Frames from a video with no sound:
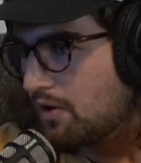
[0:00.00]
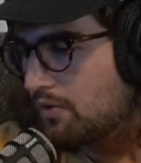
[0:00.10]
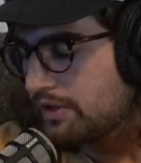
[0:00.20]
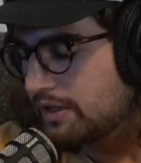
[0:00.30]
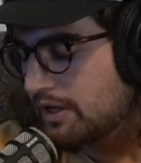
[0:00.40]

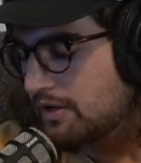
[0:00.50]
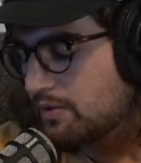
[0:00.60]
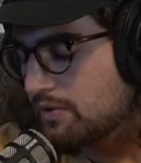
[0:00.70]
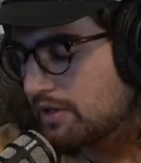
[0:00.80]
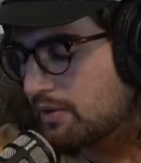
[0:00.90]
Oh yeah,
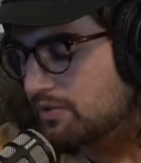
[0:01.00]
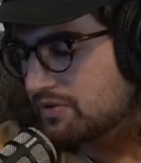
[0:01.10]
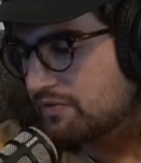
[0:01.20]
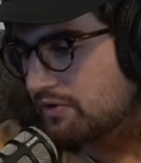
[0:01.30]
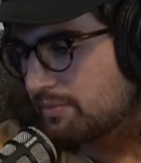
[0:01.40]
that
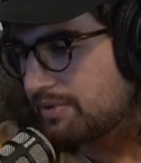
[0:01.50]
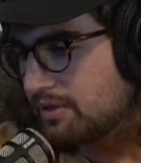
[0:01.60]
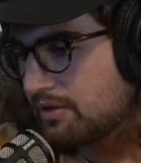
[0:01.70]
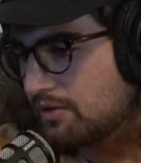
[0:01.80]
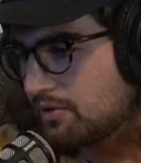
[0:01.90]
was for a
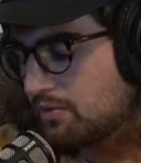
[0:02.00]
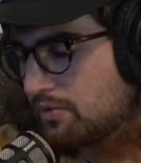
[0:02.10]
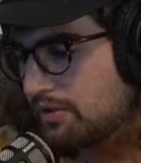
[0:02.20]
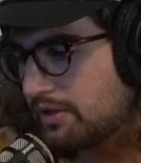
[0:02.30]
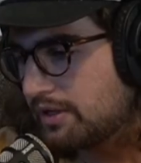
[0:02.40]

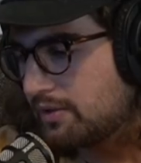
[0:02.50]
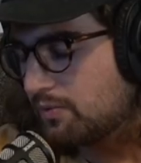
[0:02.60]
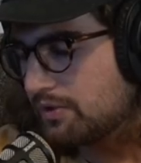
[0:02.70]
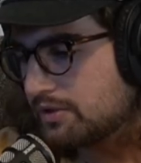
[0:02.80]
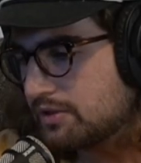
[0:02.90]
pillow. It
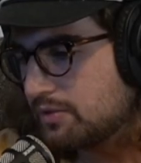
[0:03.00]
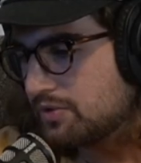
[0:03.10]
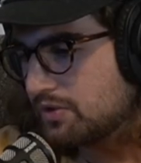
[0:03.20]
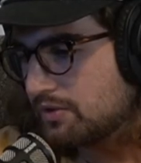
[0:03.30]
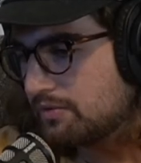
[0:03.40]
was
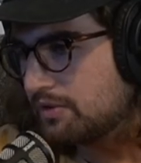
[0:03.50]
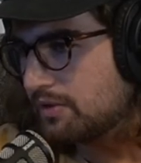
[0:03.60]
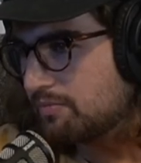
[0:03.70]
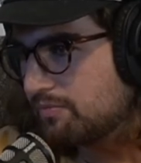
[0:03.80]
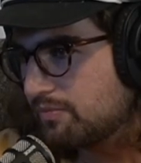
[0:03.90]

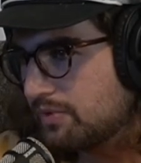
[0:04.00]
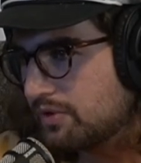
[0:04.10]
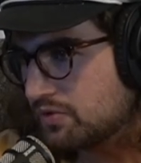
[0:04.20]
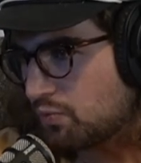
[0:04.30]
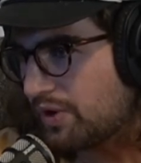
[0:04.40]

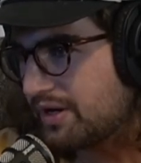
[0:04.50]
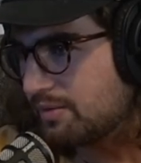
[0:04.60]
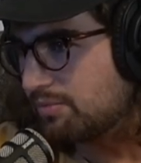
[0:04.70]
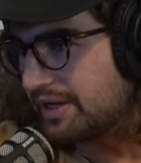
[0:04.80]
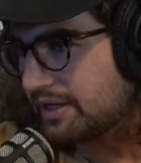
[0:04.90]
there's
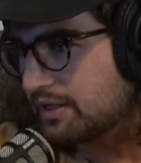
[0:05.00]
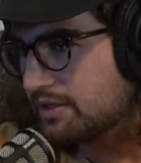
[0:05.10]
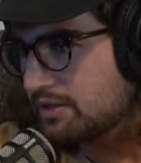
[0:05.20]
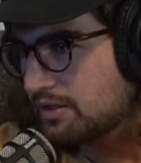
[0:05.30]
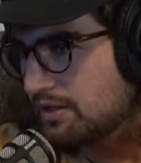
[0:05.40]
weighted
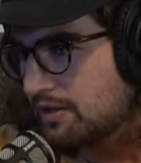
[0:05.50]
blankets.